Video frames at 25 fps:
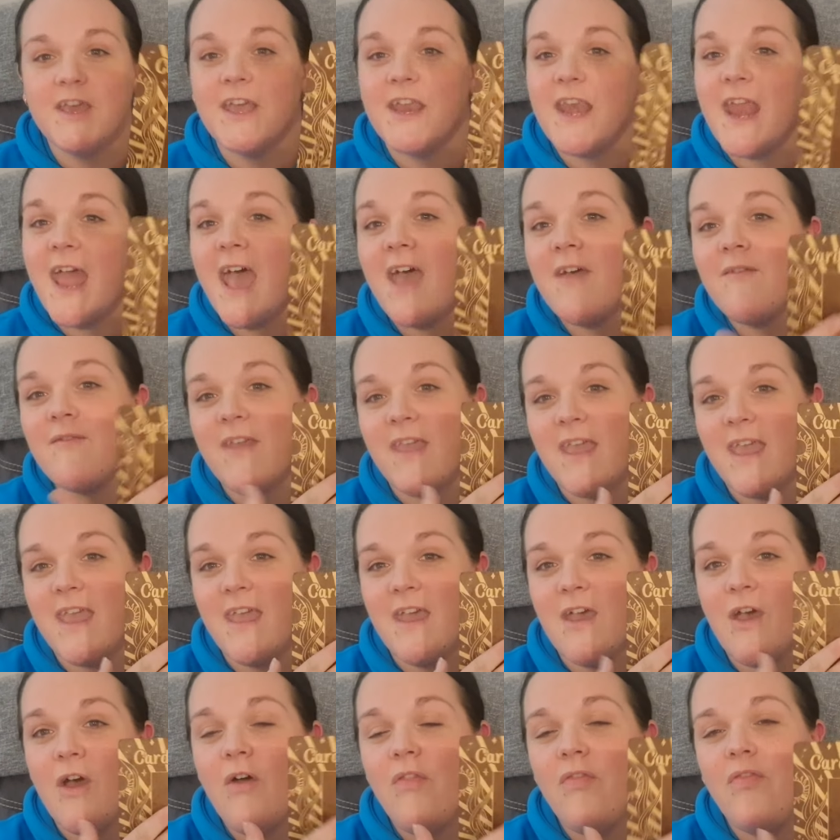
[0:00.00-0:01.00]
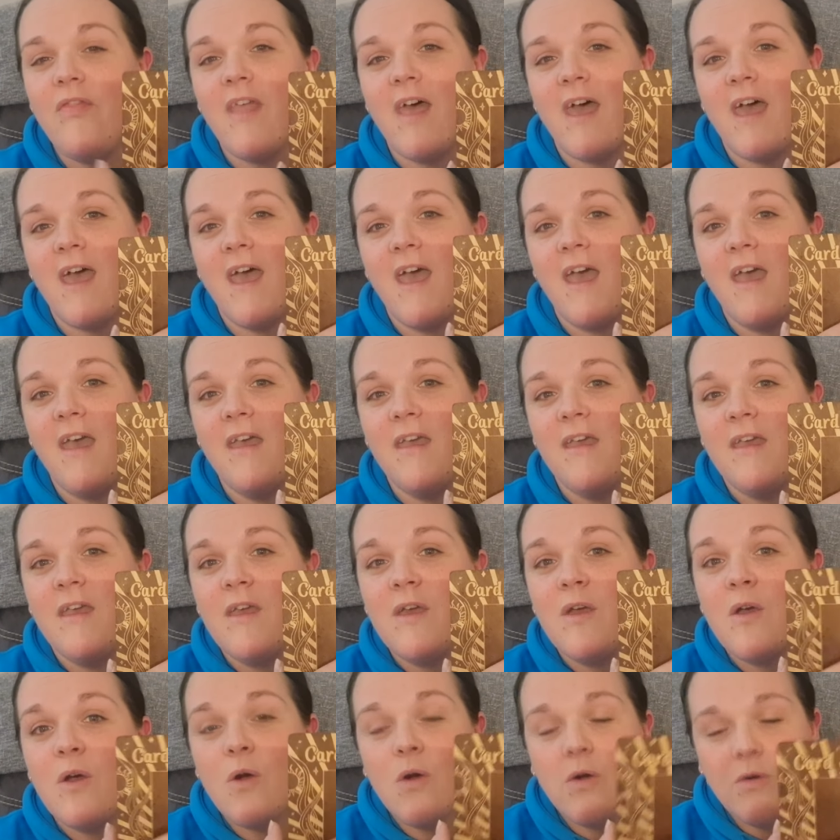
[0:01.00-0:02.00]
can have it on there
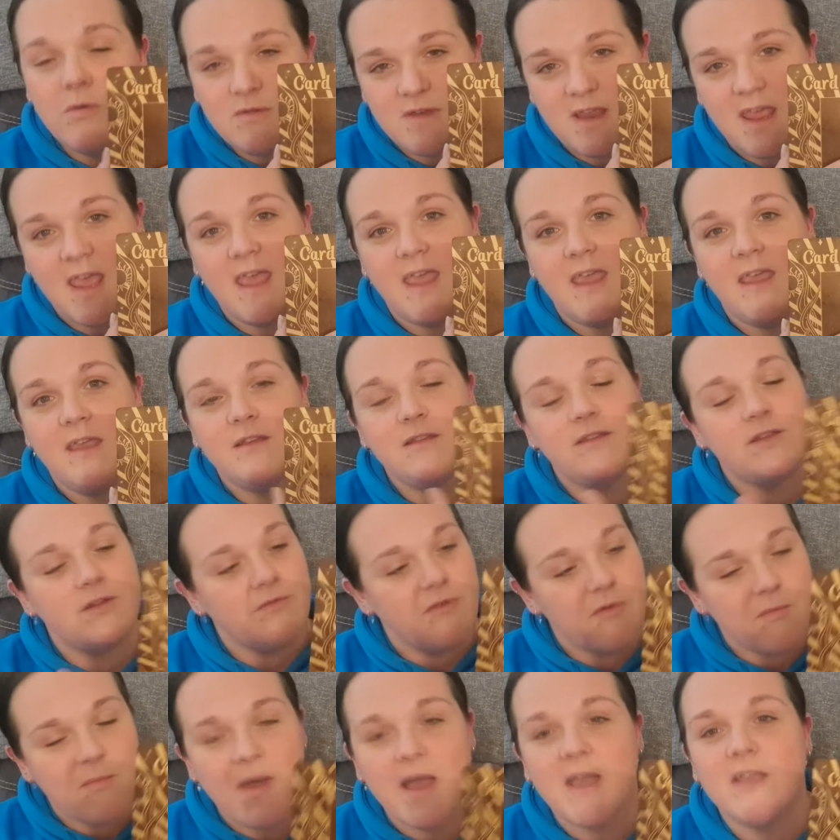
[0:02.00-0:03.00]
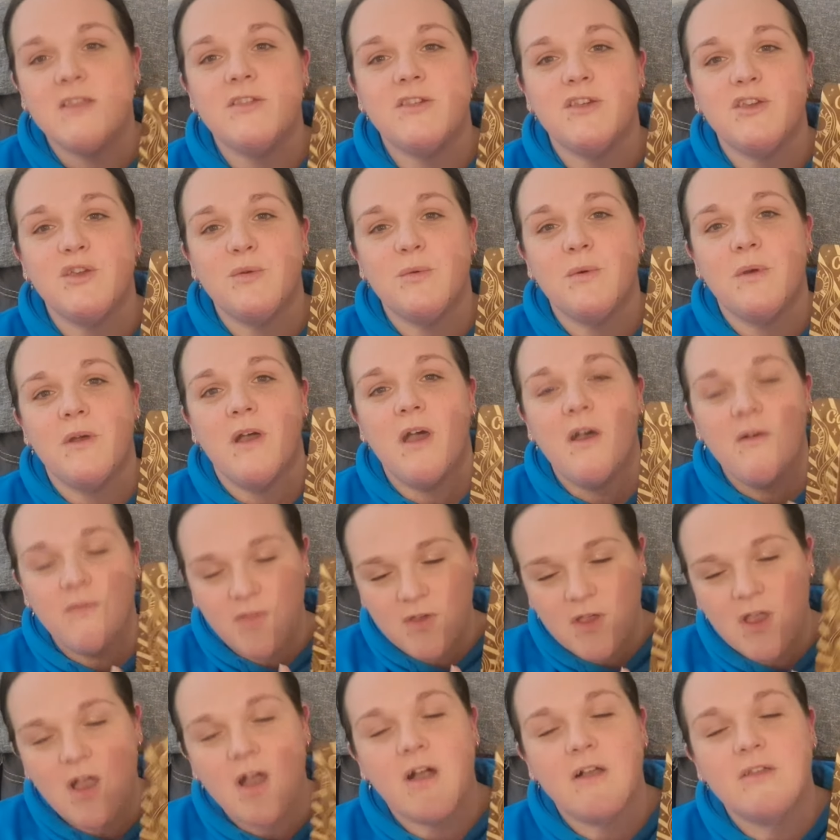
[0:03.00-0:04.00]
all day to remind you of the
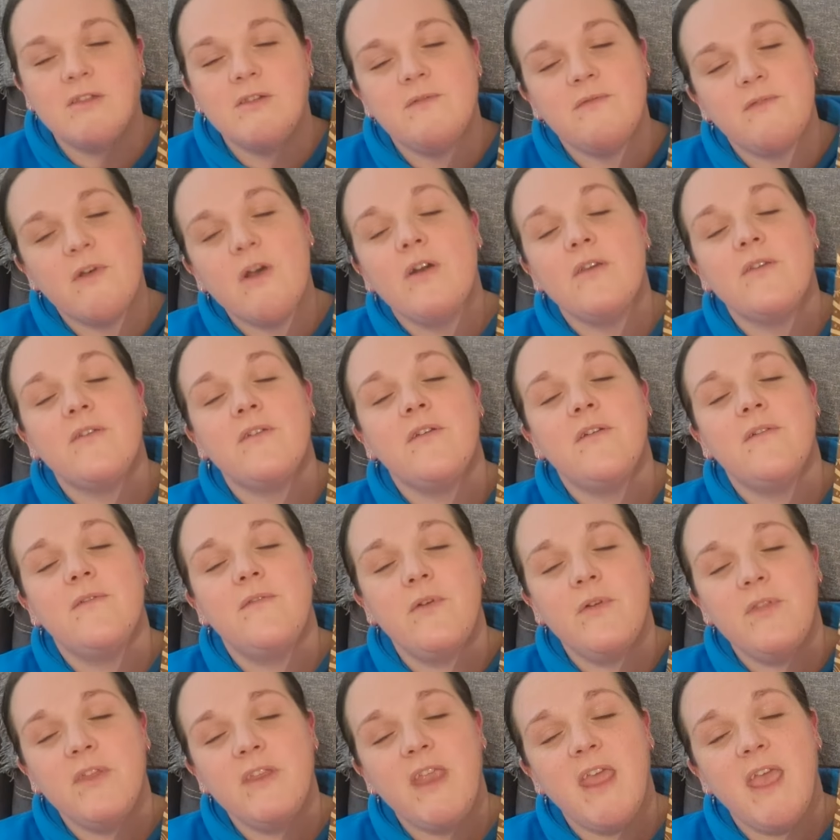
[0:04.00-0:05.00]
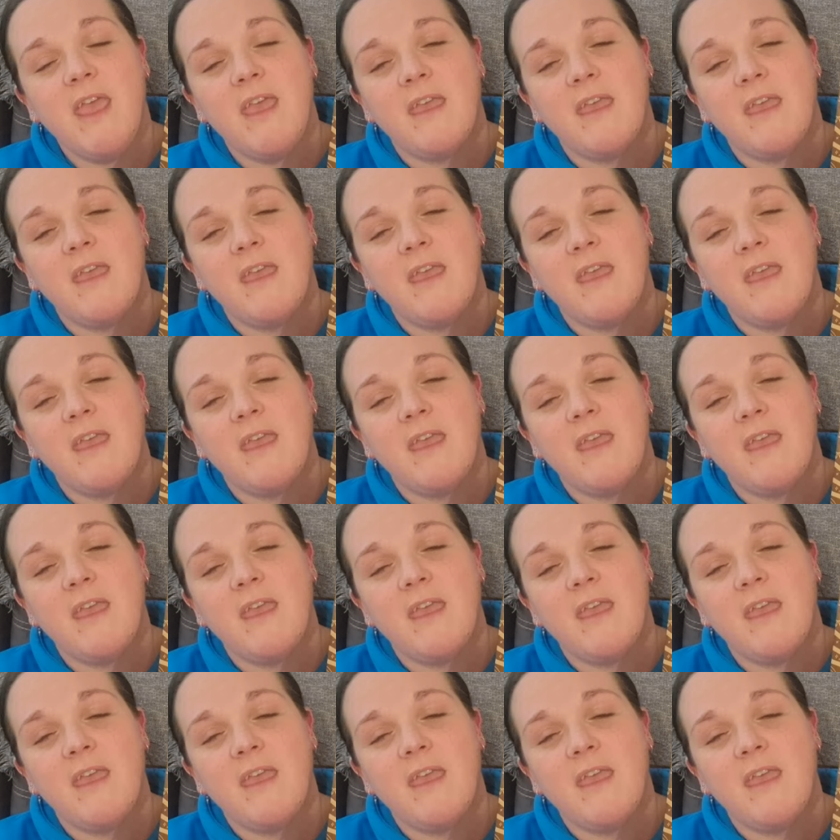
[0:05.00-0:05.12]
card you've got for the day.